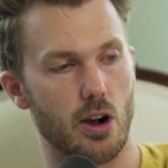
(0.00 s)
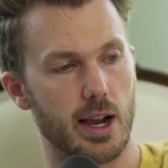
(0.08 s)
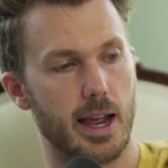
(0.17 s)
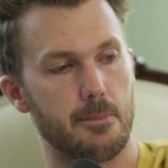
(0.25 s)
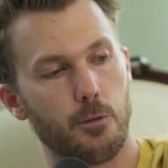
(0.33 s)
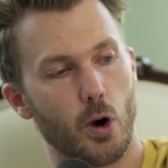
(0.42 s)

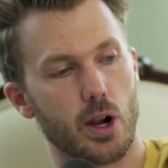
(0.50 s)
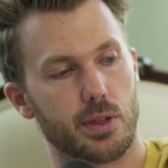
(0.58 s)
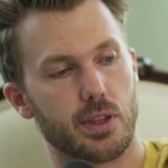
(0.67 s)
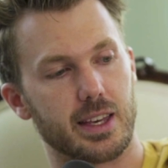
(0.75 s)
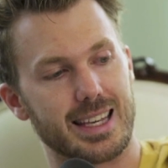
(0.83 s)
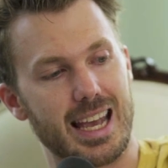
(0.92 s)
Okay,
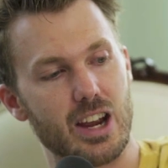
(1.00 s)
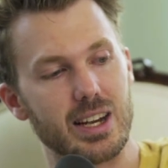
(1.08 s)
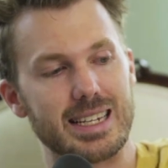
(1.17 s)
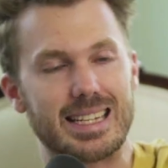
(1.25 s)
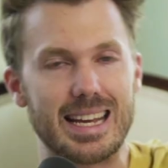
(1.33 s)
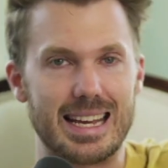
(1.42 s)
fourth,
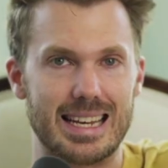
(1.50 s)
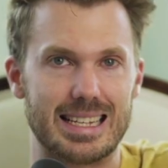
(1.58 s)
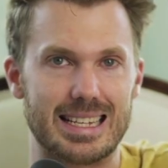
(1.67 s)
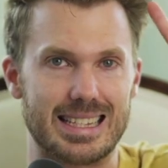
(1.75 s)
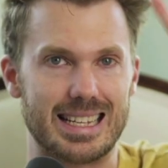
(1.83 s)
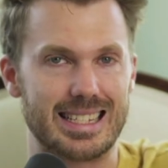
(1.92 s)

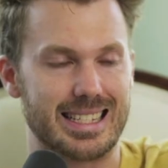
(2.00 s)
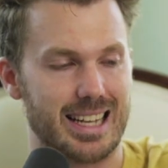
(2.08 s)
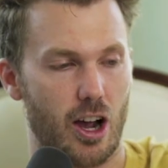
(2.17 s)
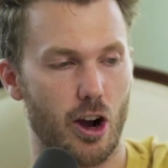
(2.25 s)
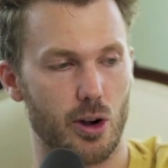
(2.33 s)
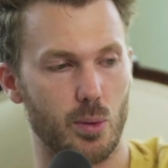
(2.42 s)
guarantees. This is a
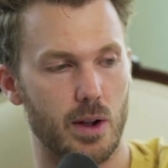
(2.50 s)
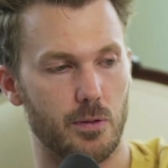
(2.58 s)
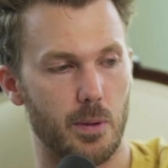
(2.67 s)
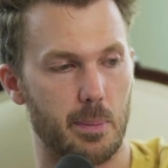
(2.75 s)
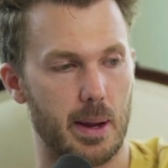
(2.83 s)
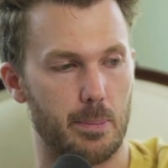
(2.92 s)
hard one
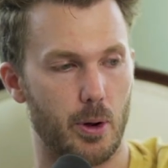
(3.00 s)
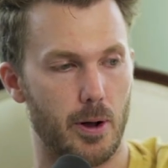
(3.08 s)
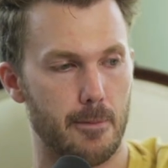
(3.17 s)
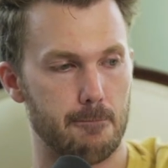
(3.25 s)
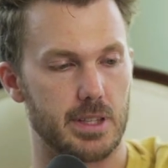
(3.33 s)
for people.